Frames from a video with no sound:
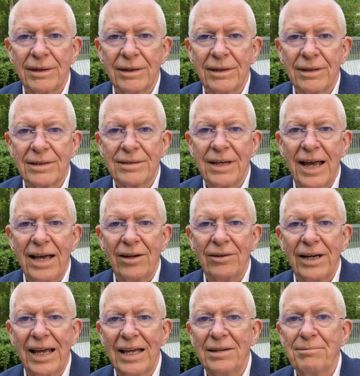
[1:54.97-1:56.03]
sound
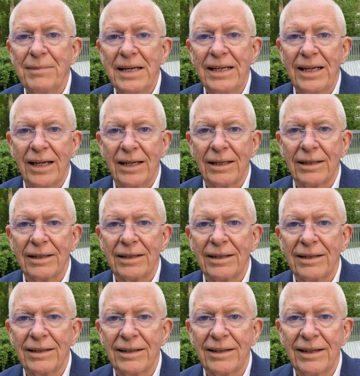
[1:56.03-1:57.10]
and meaning.
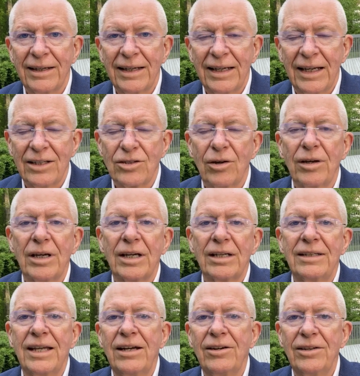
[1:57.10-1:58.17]
And so he
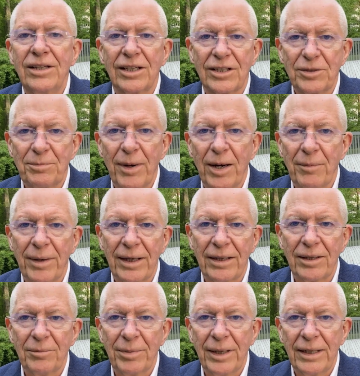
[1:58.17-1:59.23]
continued the experiment a
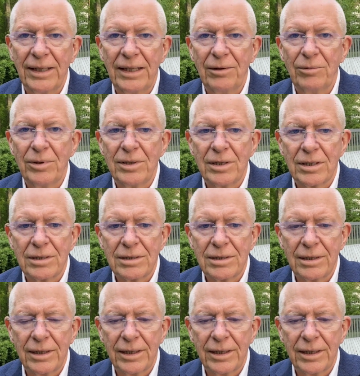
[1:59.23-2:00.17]
little bit. He would just he